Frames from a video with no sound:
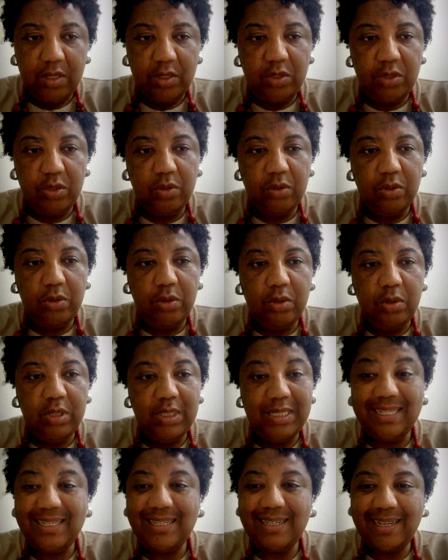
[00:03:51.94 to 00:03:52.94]
to
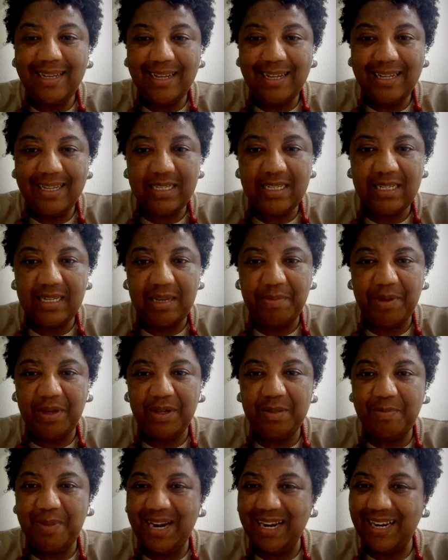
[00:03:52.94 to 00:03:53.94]
discuss
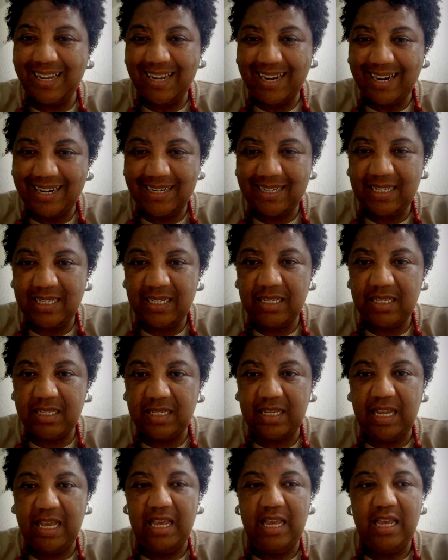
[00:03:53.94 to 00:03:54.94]
about black
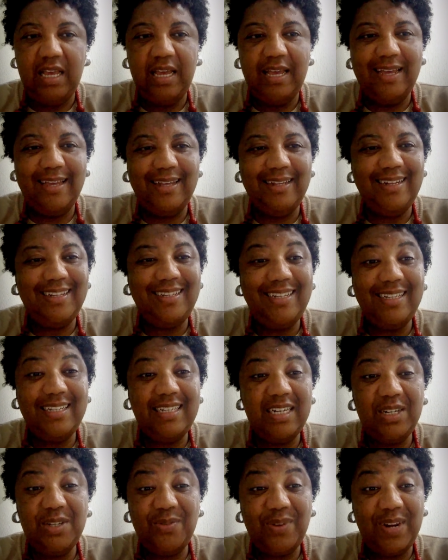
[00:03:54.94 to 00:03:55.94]
artists. The
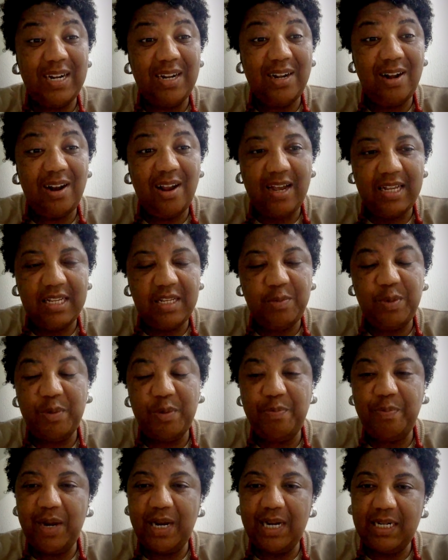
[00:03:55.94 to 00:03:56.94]
teachers were not
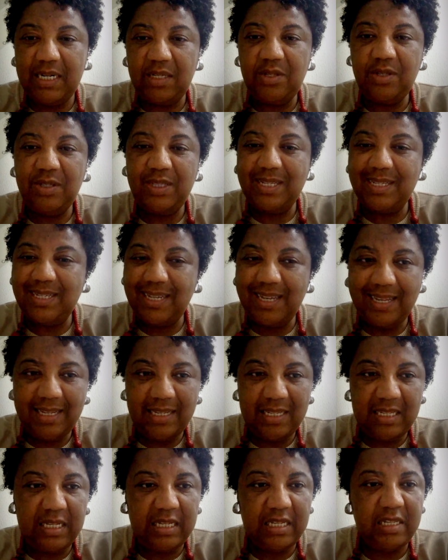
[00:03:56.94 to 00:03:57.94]
prepared to
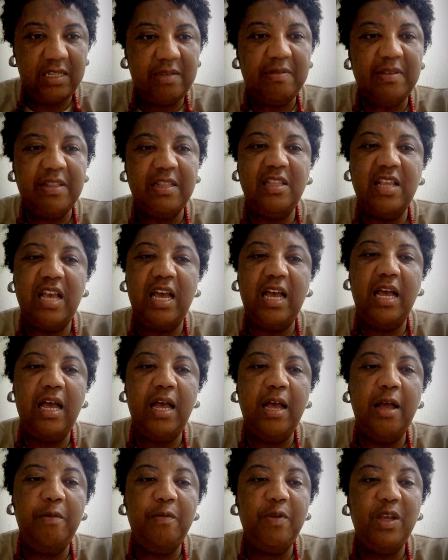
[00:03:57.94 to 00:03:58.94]
discuss this.
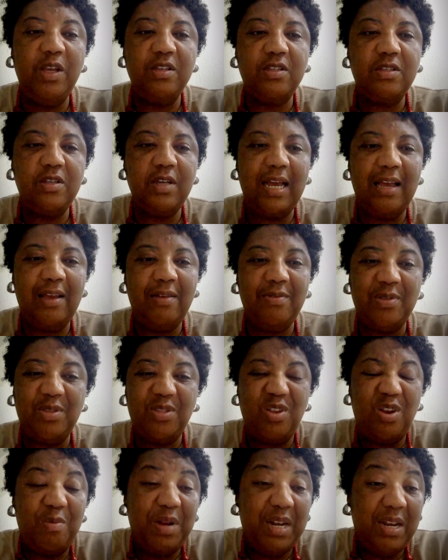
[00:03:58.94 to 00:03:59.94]
We used to have,
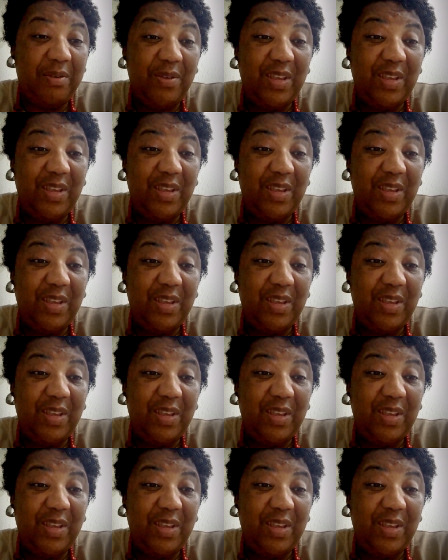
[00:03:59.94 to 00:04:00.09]
normally,